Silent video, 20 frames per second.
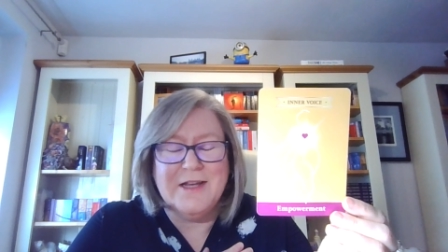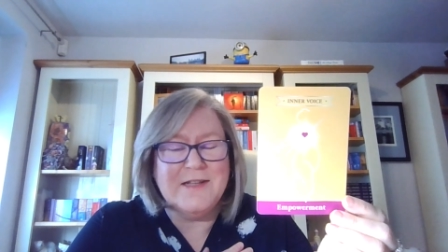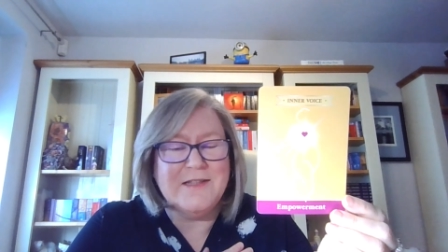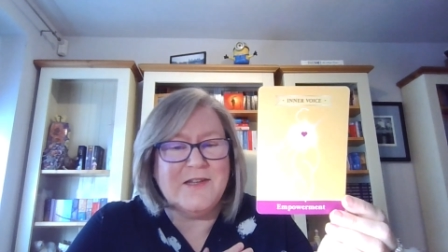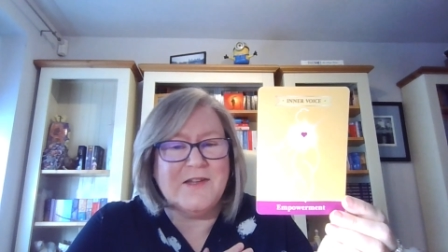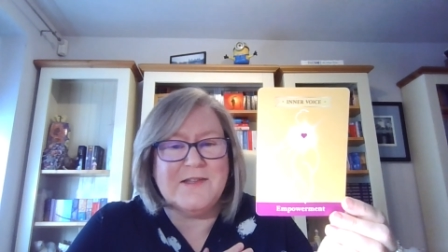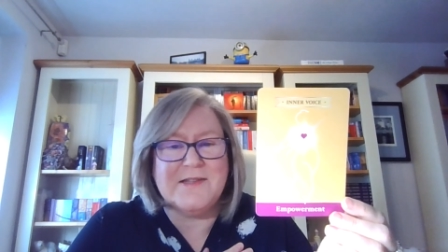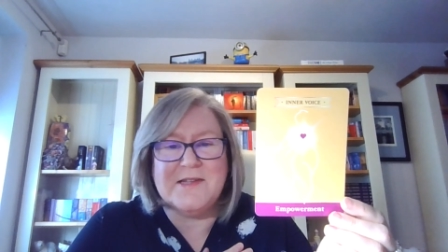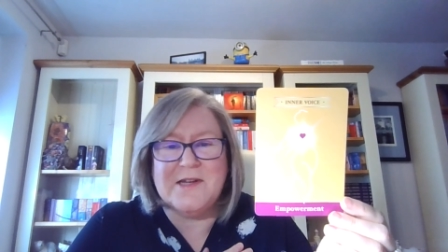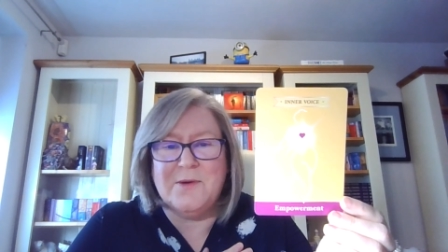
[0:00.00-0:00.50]

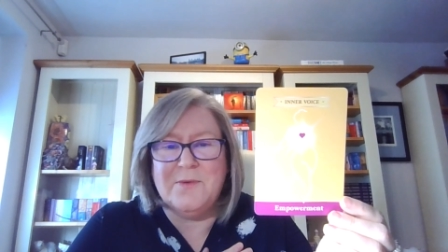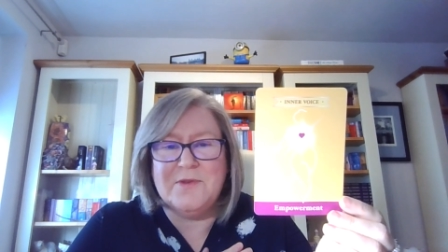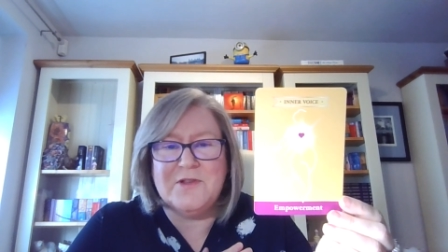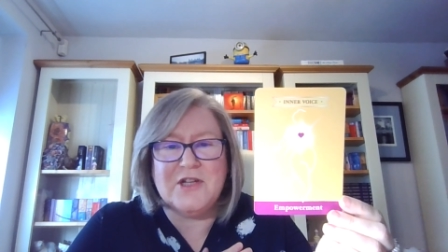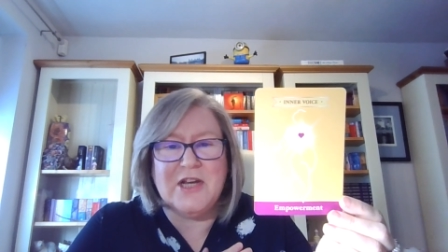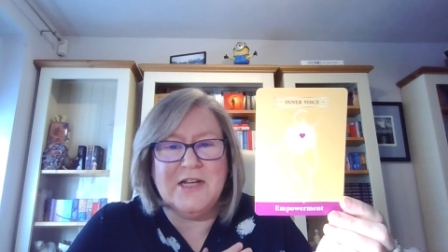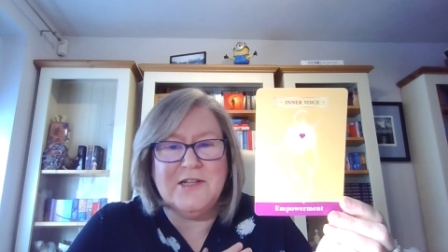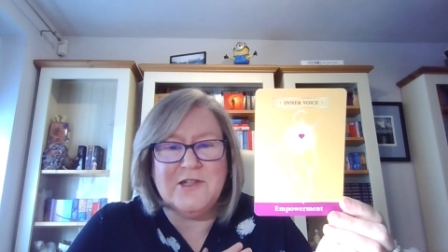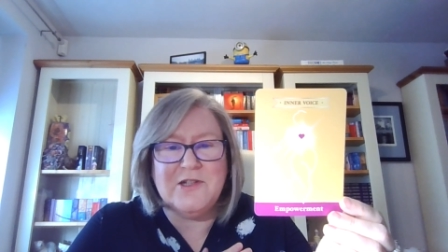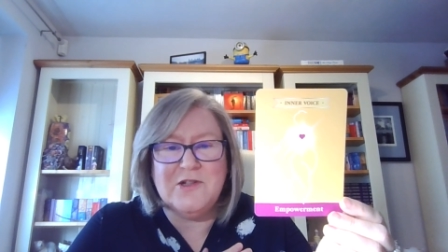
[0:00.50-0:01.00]
Don't start with
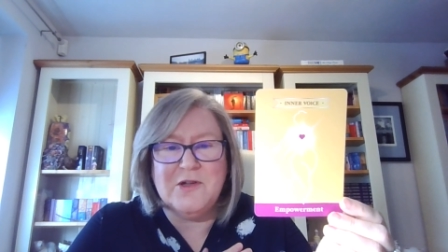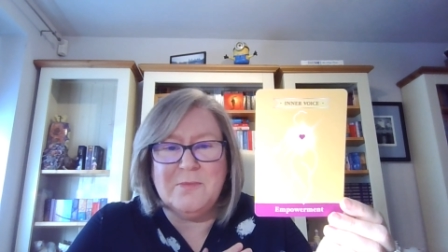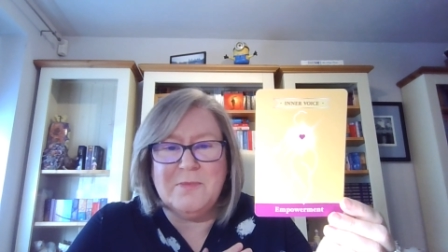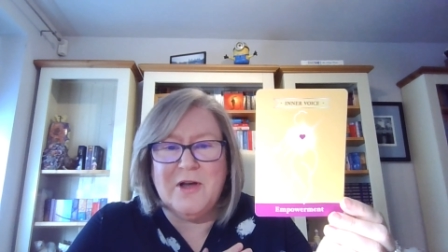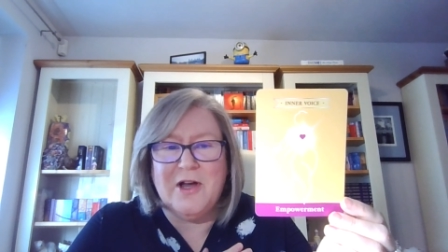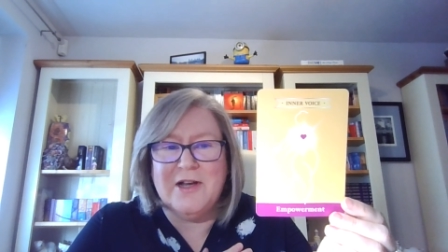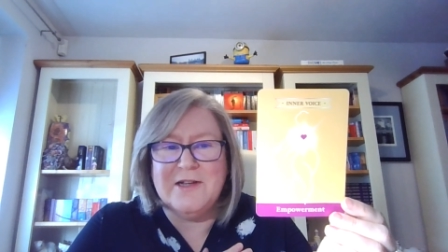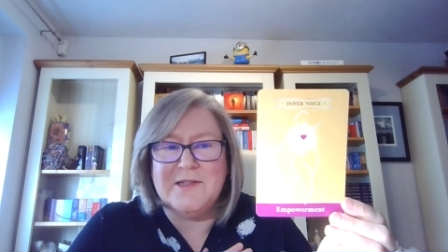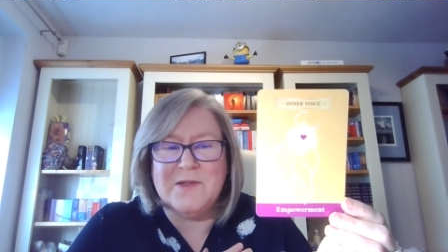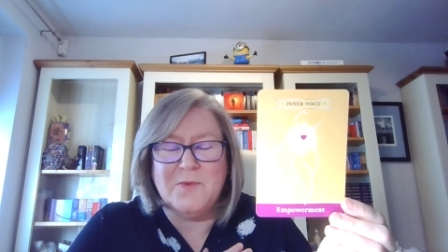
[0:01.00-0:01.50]
changing your
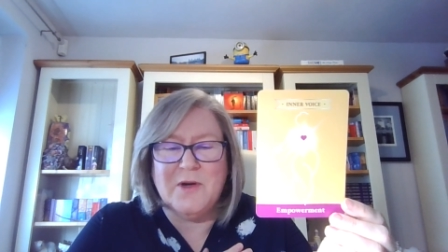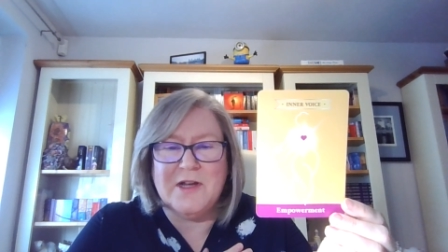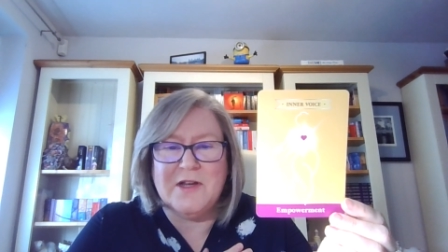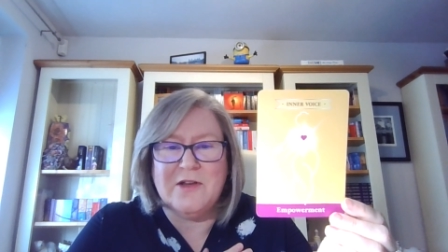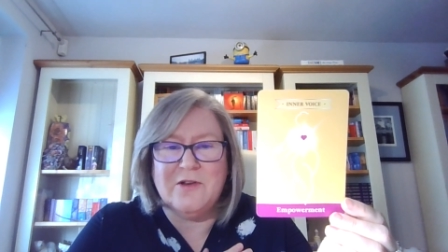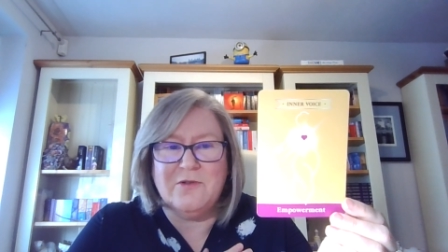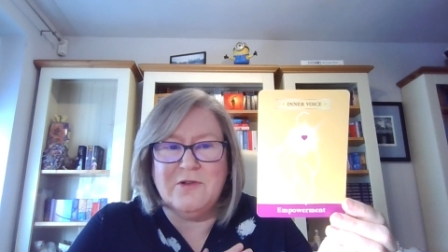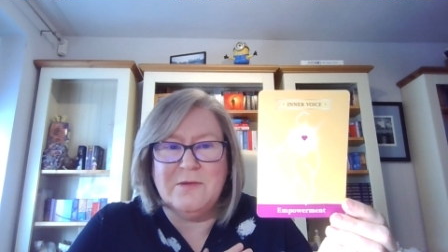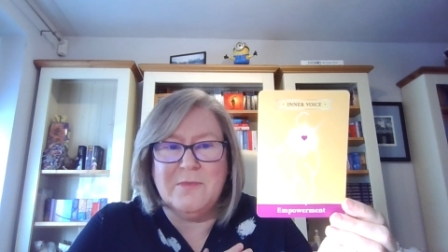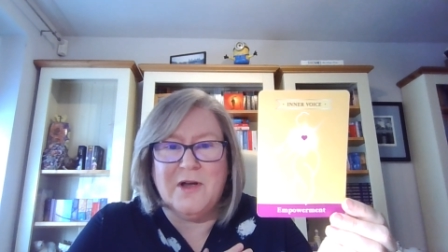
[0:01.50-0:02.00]
mind and
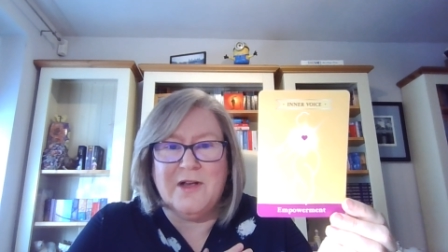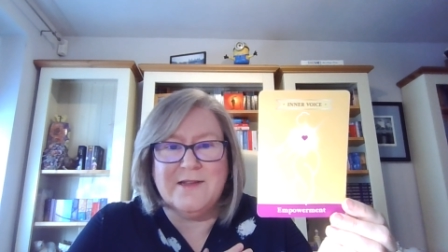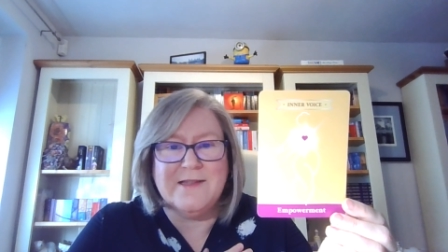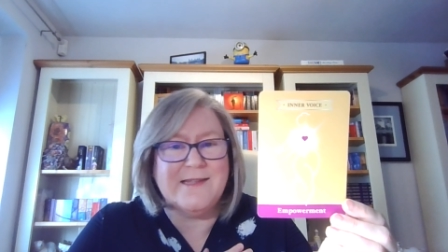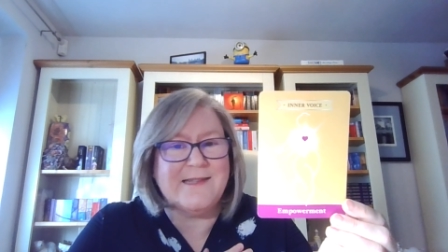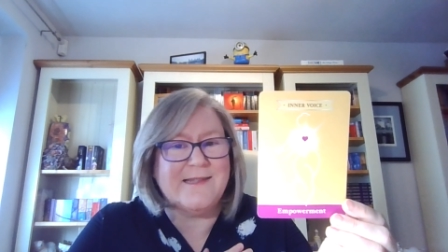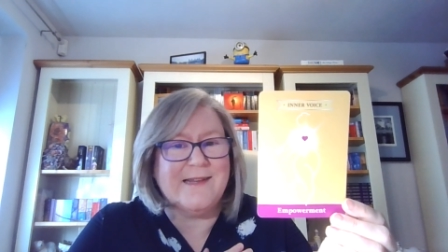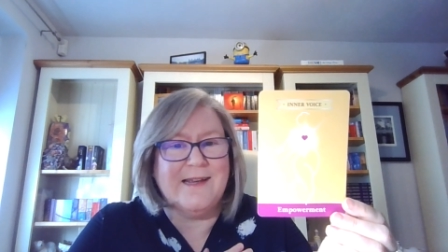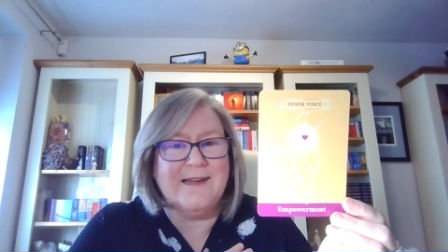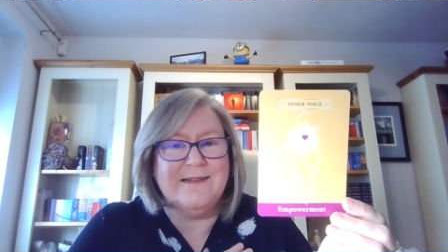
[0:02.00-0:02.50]
working on your
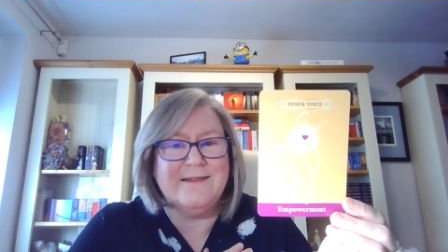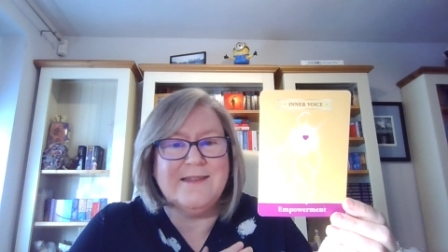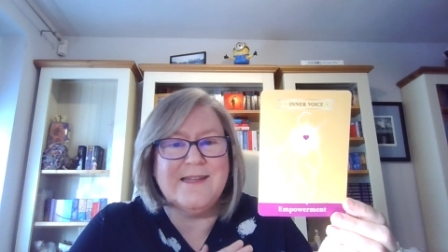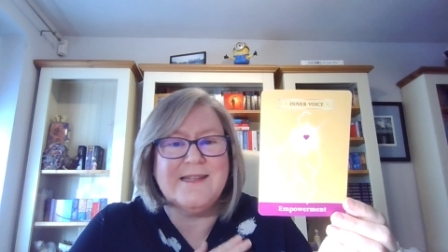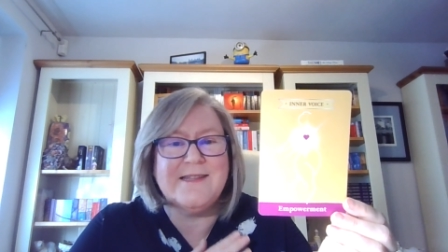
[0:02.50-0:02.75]
mindset.